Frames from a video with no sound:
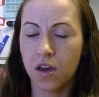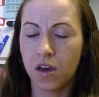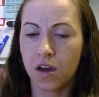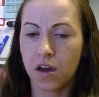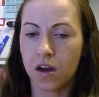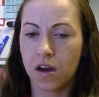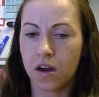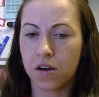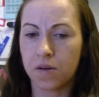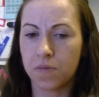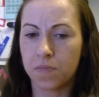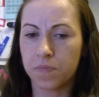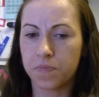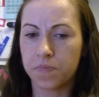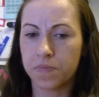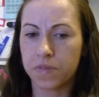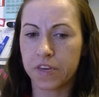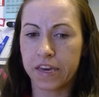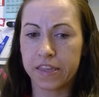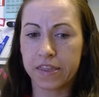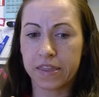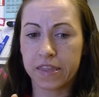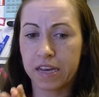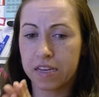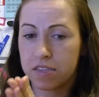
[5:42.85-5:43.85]

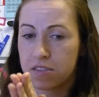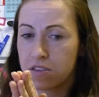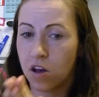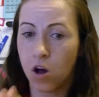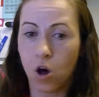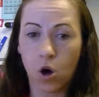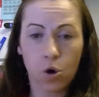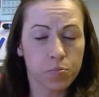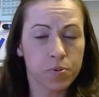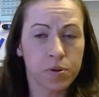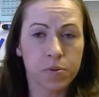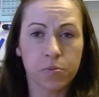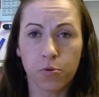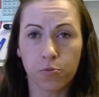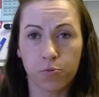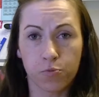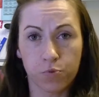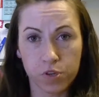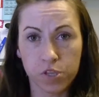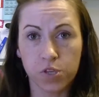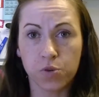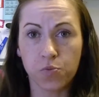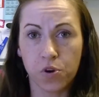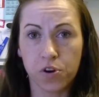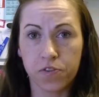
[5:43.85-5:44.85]
And that's all people
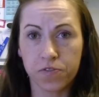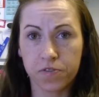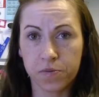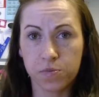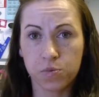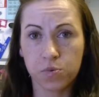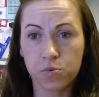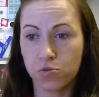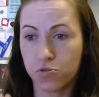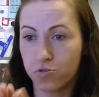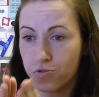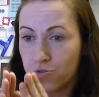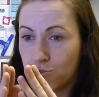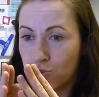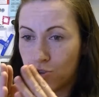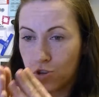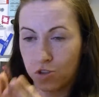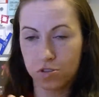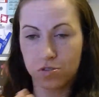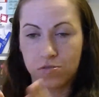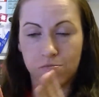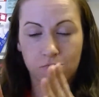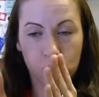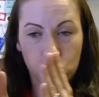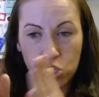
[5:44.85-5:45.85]
really want from you is
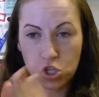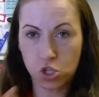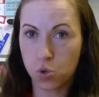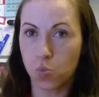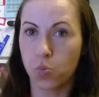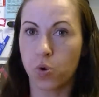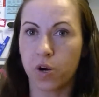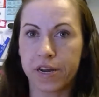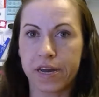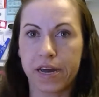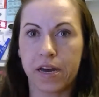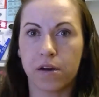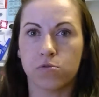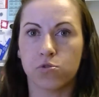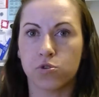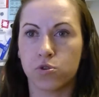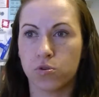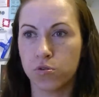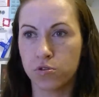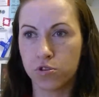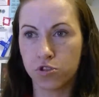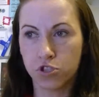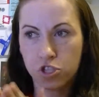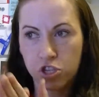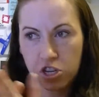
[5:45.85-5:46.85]
just the workouts
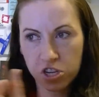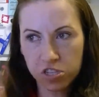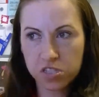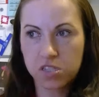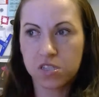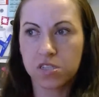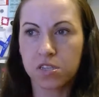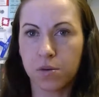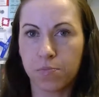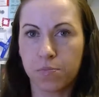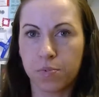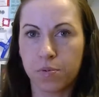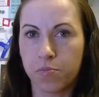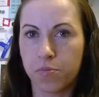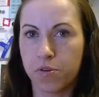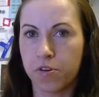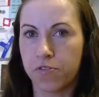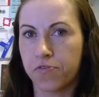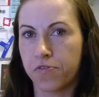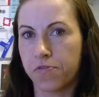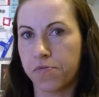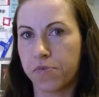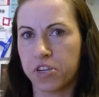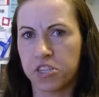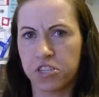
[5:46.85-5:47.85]
or just the supplement
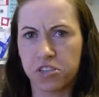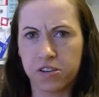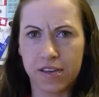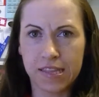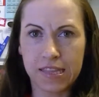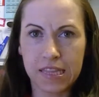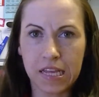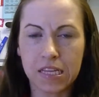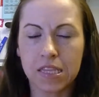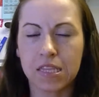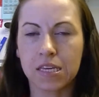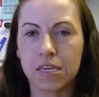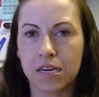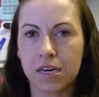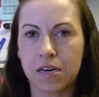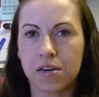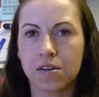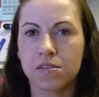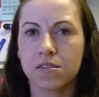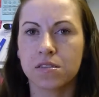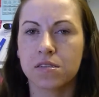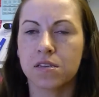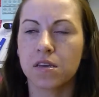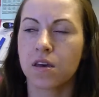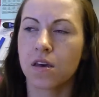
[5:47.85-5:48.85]
information and nothing
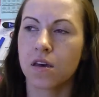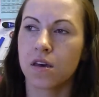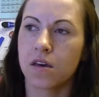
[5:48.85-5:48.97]
else.